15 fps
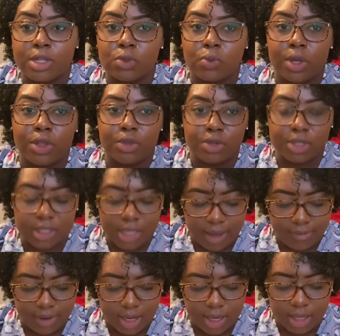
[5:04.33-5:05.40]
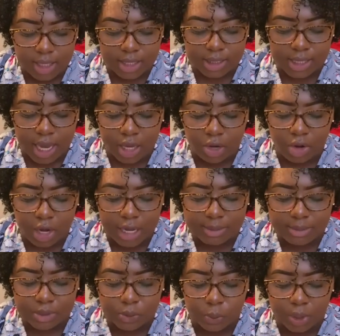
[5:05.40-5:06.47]
1 through 7, the
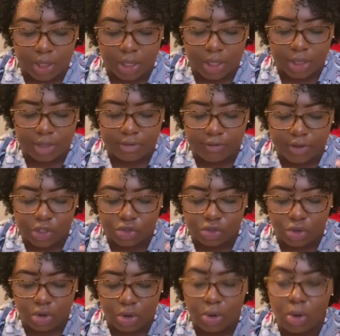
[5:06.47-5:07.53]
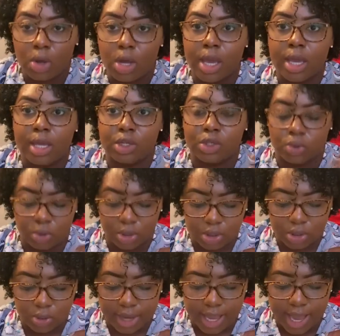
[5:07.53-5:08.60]
diagrams were the ventral and
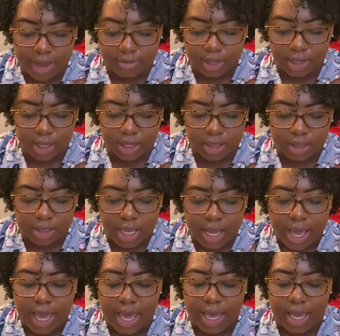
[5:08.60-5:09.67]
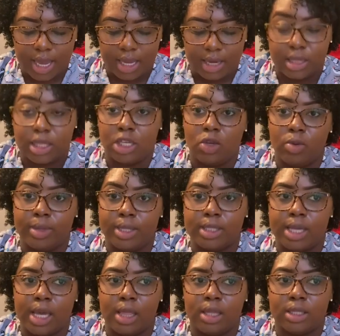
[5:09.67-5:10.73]
dorsal cavities and the human
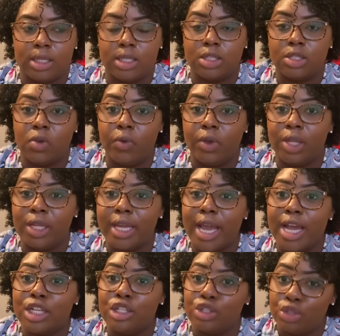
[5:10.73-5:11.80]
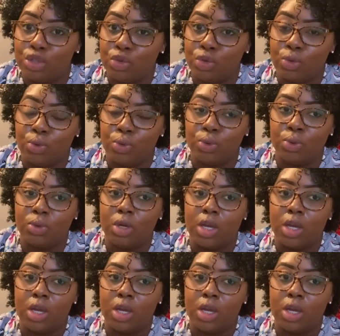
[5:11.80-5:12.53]
skeleton. So we only had 2